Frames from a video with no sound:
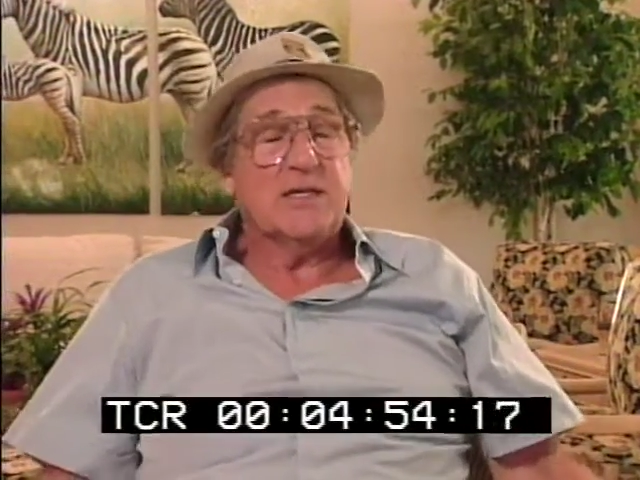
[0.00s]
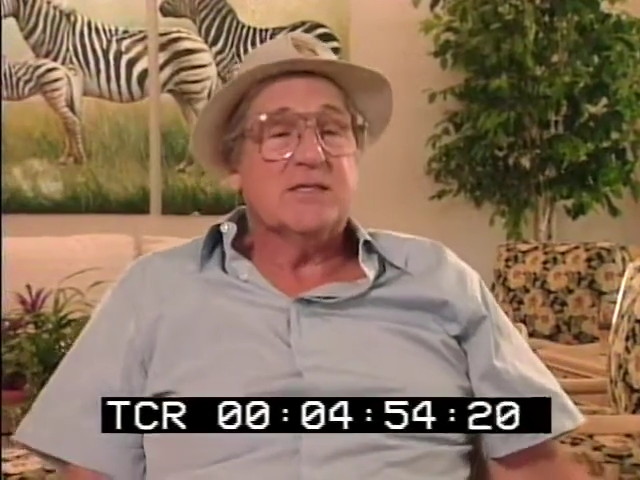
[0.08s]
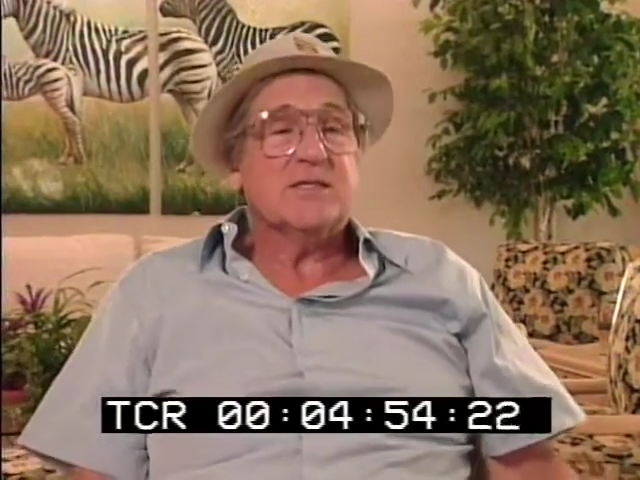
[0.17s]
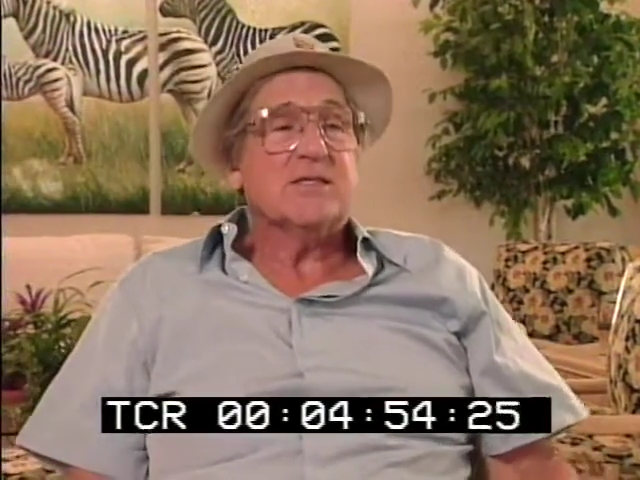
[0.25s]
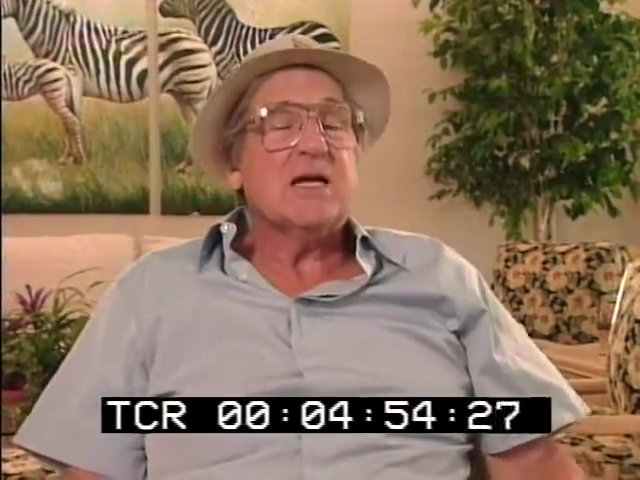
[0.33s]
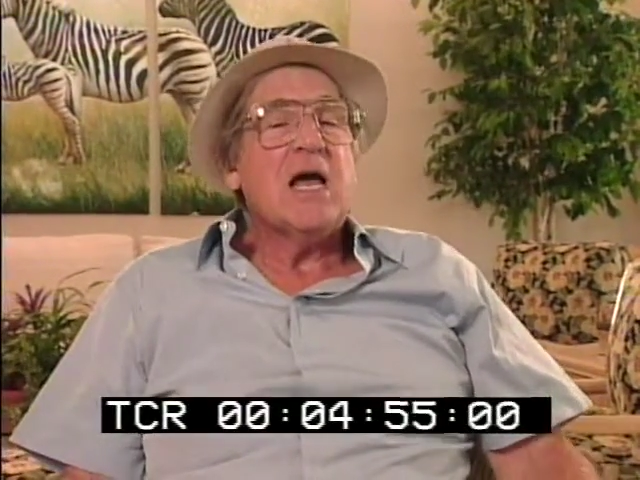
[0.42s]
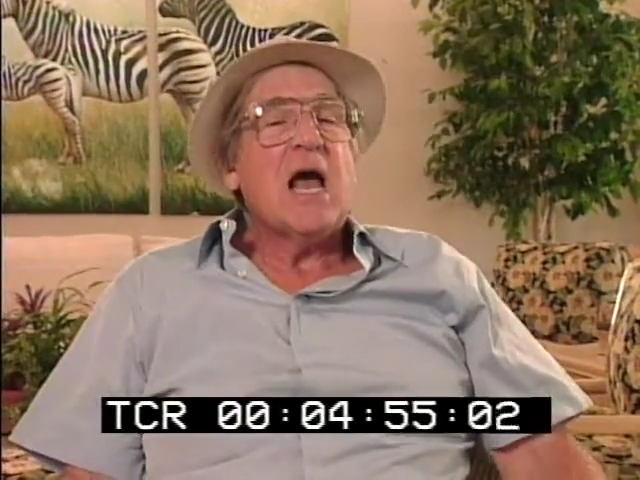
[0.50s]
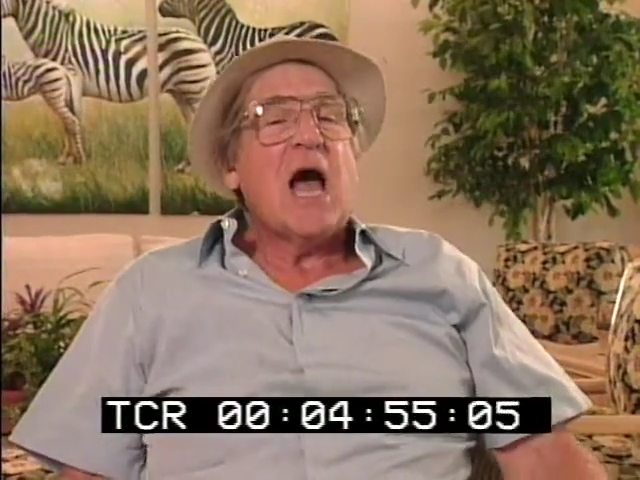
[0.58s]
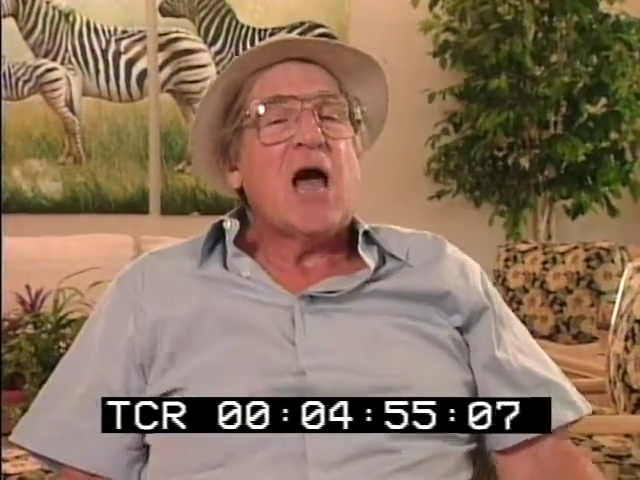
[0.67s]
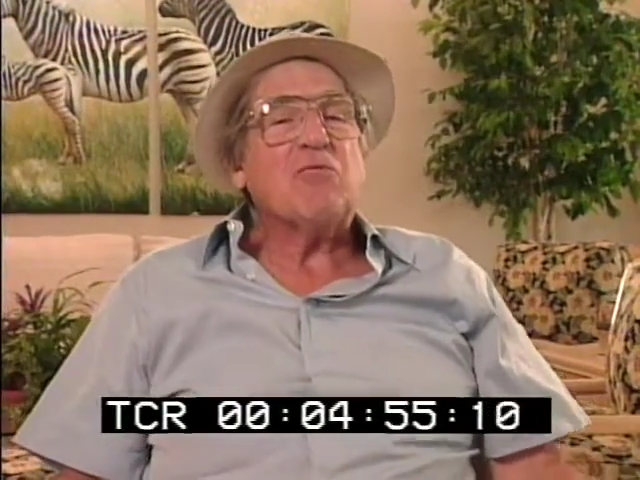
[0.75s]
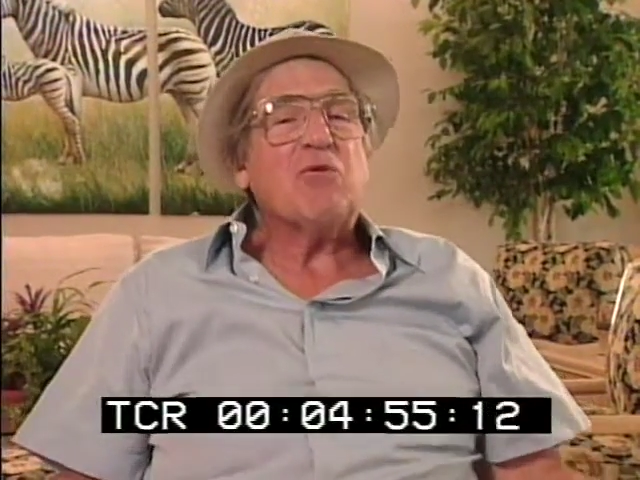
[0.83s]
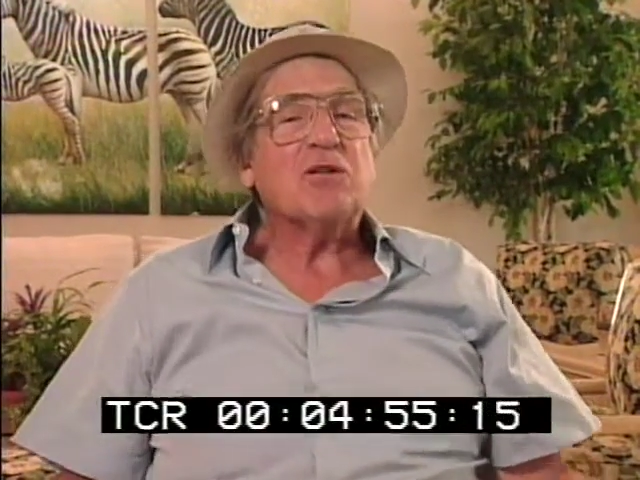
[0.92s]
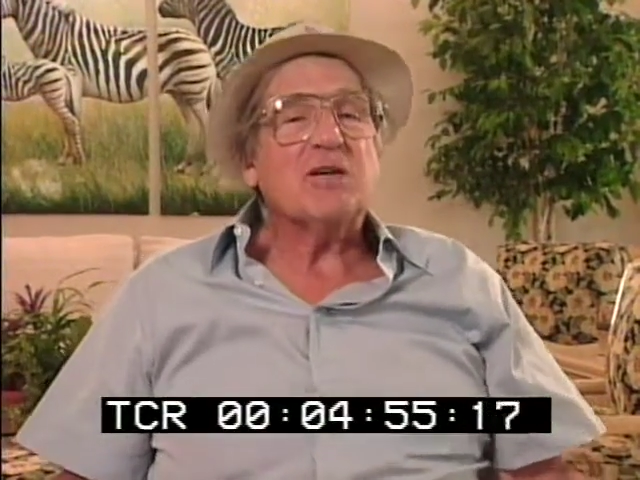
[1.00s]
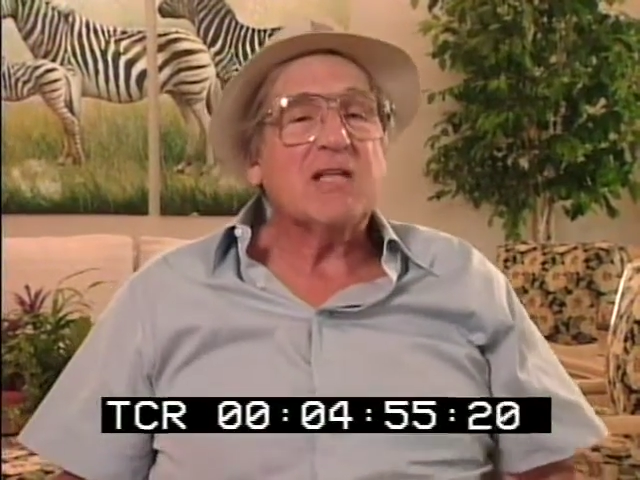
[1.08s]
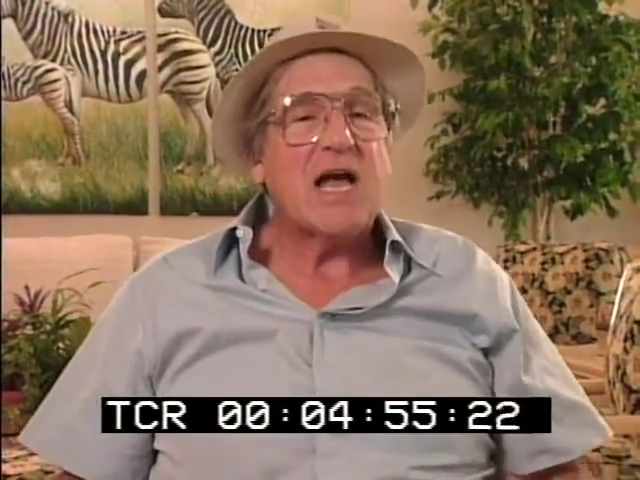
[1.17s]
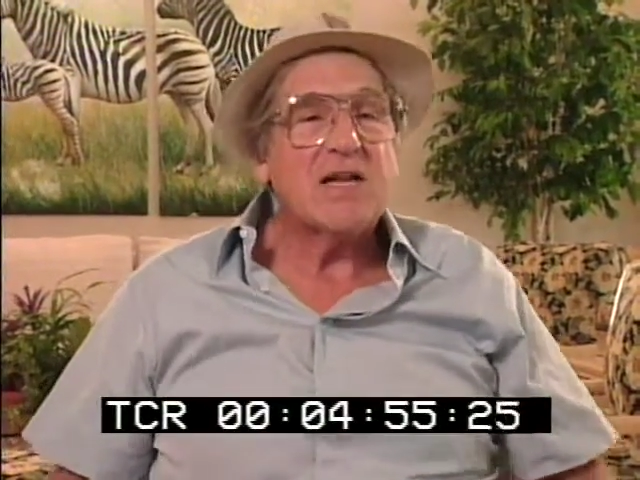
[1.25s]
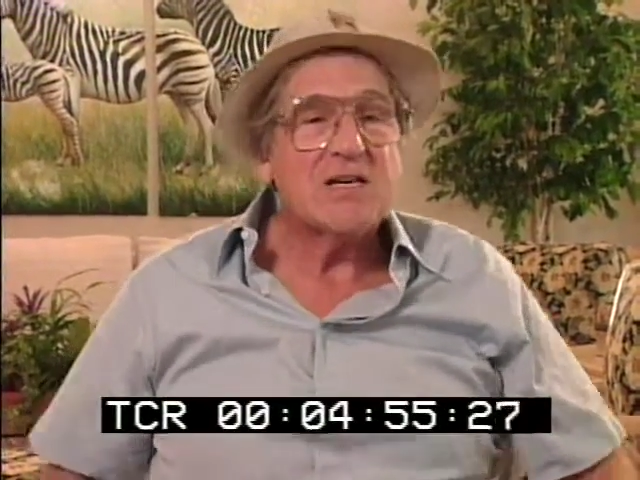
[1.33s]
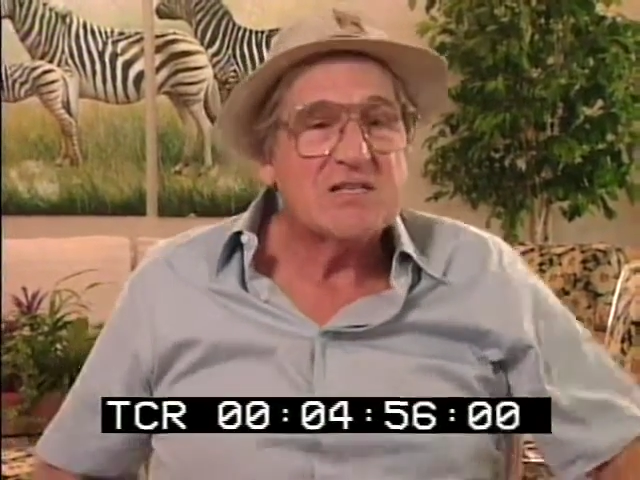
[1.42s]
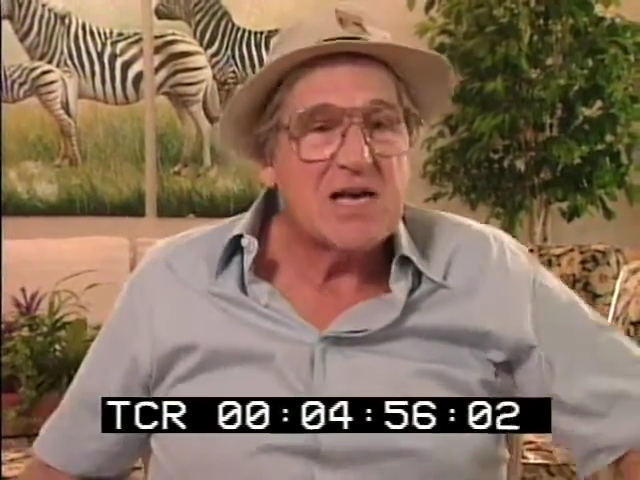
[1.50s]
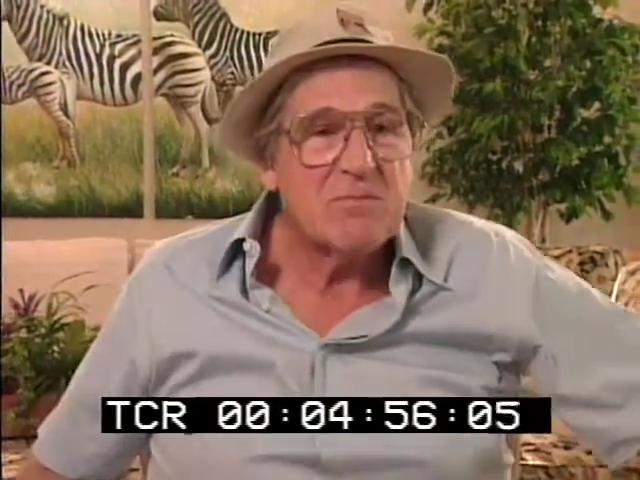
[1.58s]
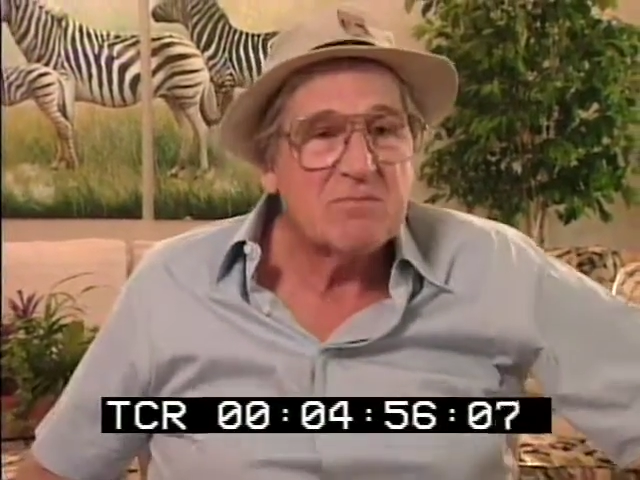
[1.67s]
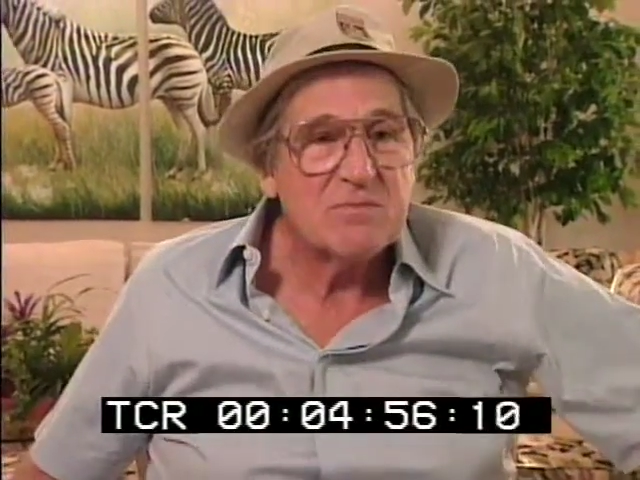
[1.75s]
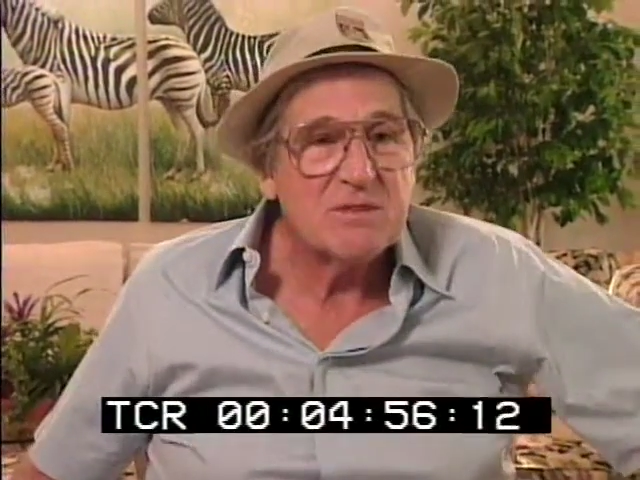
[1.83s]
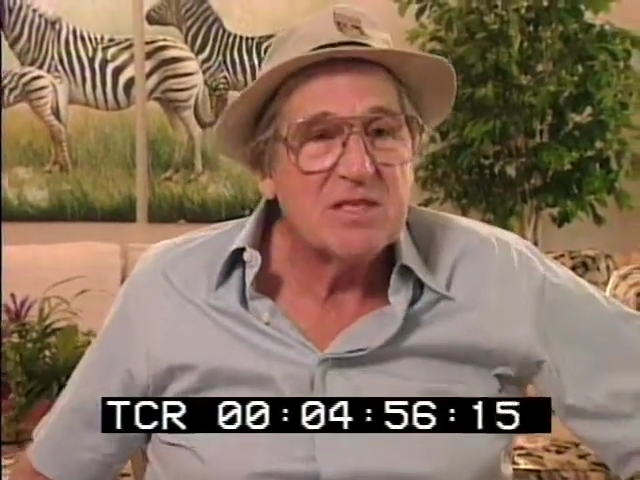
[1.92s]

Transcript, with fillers: He says, "I want to tell you something.